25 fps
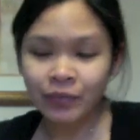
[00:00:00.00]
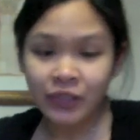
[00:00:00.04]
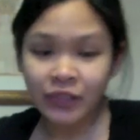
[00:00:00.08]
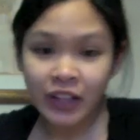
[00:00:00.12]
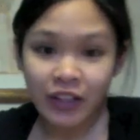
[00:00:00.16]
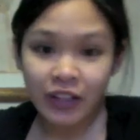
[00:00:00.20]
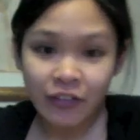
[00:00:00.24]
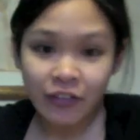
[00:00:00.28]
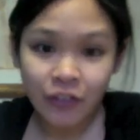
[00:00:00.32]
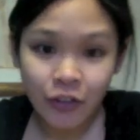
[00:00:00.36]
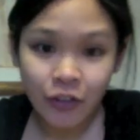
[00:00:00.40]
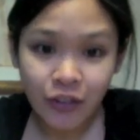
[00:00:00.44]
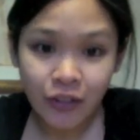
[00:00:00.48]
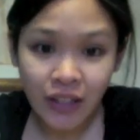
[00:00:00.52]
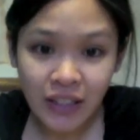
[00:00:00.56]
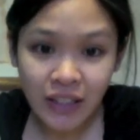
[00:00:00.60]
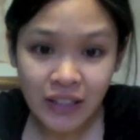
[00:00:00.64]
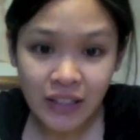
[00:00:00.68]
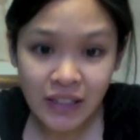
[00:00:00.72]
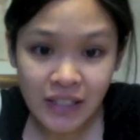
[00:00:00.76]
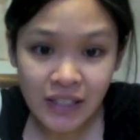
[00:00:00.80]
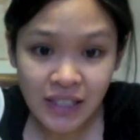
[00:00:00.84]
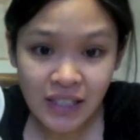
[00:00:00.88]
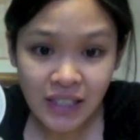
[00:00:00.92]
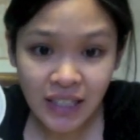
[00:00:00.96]
If you
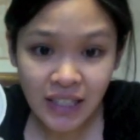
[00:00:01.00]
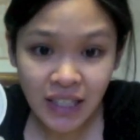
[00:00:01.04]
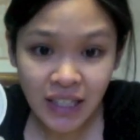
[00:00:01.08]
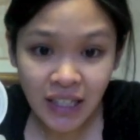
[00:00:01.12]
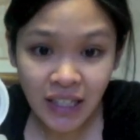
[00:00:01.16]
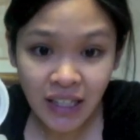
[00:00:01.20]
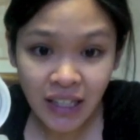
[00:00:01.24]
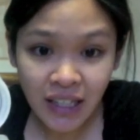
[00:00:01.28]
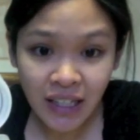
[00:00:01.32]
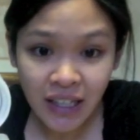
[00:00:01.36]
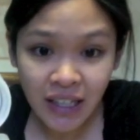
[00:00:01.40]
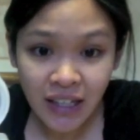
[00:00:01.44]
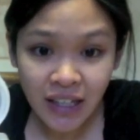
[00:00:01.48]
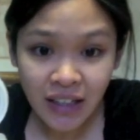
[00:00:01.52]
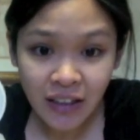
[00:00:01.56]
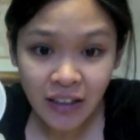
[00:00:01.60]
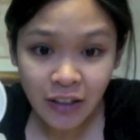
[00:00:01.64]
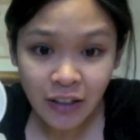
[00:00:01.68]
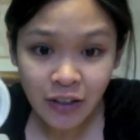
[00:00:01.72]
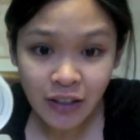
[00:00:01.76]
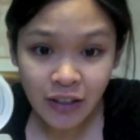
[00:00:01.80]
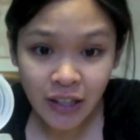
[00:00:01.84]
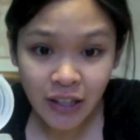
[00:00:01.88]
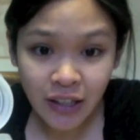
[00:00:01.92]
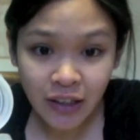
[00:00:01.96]
can see,
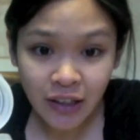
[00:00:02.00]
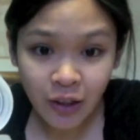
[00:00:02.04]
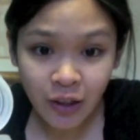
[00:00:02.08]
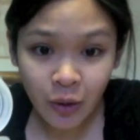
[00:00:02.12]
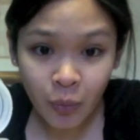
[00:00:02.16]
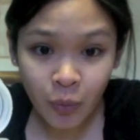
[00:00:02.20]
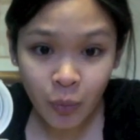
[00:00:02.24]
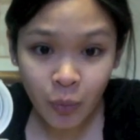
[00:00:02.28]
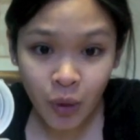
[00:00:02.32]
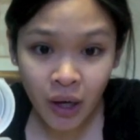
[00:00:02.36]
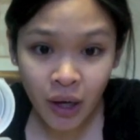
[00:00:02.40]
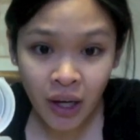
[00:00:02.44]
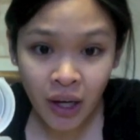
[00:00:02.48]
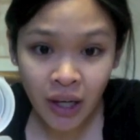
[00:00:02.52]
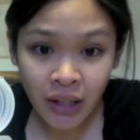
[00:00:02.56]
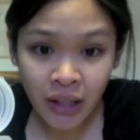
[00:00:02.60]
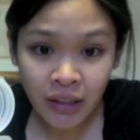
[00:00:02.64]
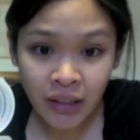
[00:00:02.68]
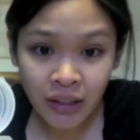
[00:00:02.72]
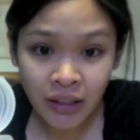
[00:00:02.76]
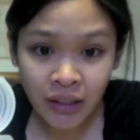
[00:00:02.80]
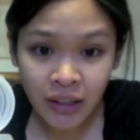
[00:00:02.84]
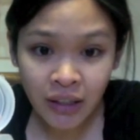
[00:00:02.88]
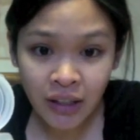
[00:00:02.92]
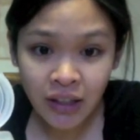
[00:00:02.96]
there's like the
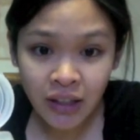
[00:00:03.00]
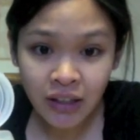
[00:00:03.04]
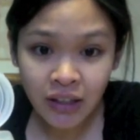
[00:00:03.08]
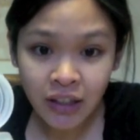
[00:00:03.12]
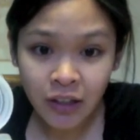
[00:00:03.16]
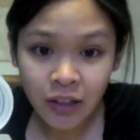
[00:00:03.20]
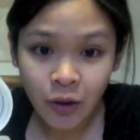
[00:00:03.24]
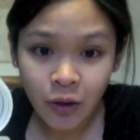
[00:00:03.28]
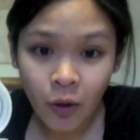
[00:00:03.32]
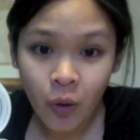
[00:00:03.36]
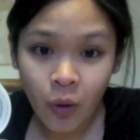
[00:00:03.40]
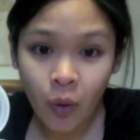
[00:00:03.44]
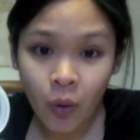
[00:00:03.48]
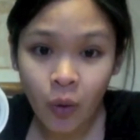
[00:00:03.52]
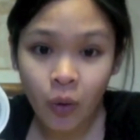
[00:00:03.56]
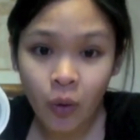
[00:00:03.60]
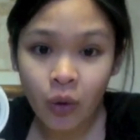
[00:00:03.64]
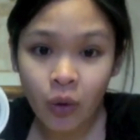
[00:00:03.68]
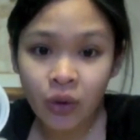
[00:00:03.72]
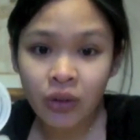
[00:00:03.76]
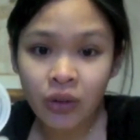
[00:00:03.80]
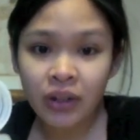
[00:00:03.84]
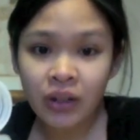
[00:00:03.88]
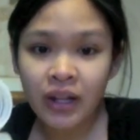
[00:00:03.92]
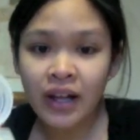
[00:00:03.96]
one little
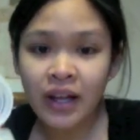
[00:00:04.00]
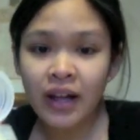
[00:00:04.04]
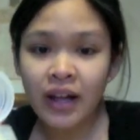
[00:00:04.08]
hole,